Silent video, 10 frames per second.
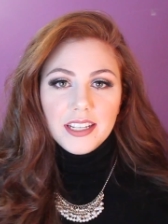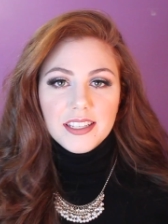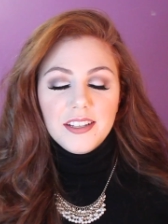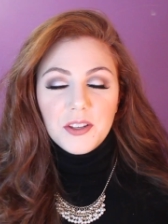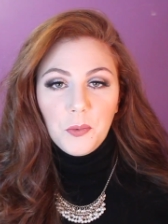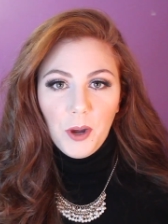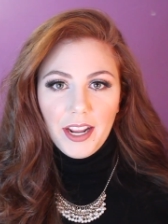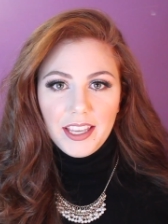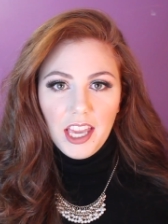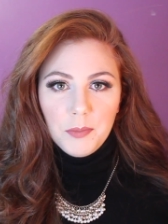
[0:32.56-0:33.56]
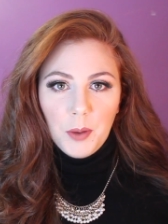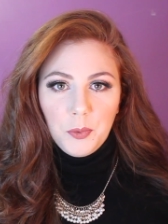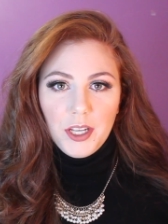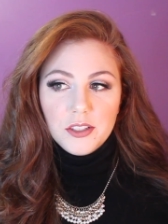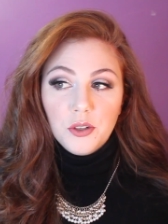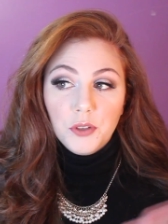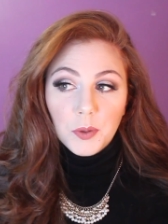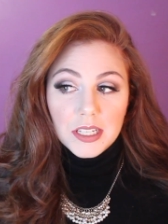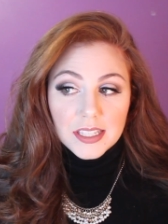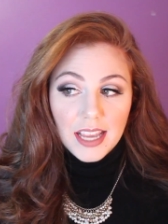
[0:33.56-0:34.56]
is what I came up with. So if you want
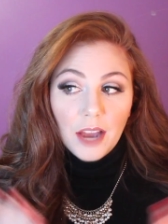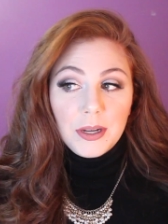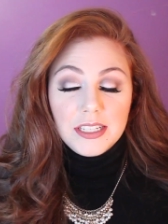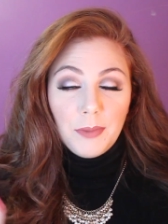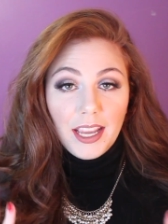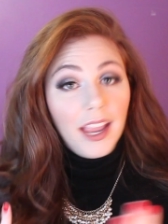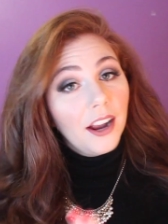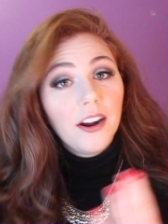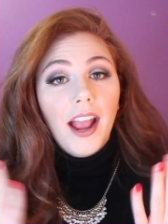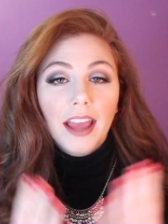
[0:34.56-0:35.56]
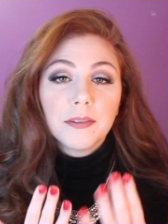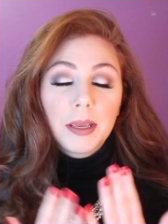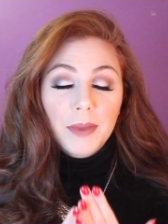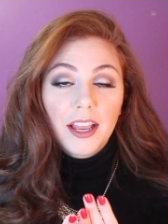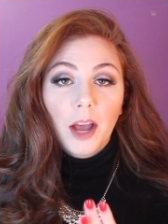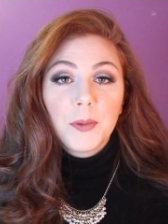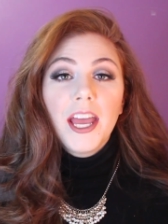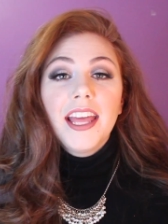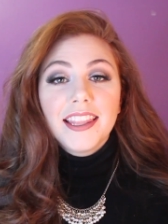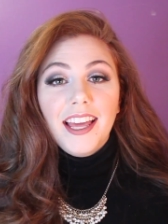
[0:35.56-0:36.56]
to see how I did my hair and my makeup,
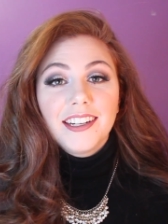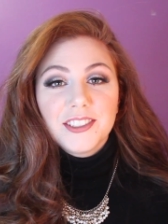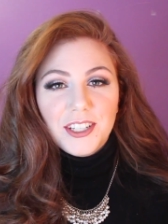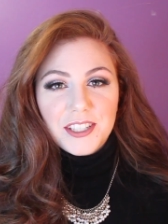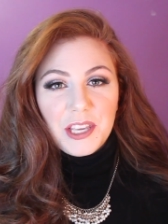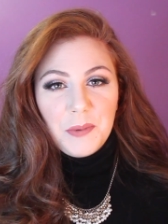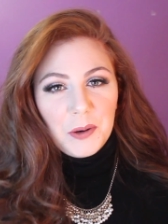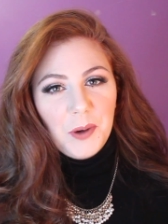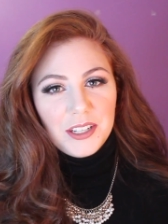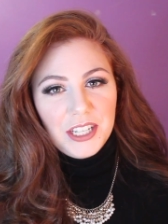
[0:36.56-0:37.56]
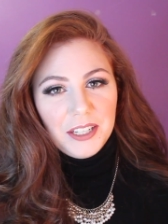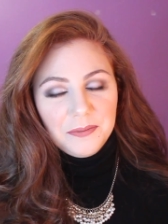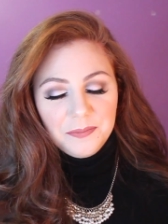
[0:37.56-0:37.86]
then just keep on watching.